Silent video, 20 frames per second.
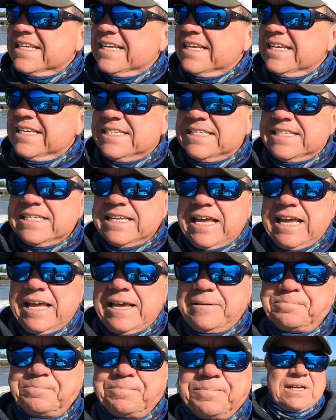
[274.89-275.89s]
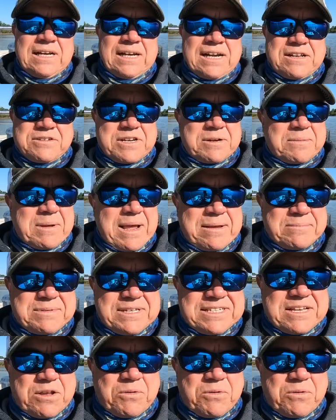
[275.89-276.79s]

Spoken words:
It's you know, sometimes it's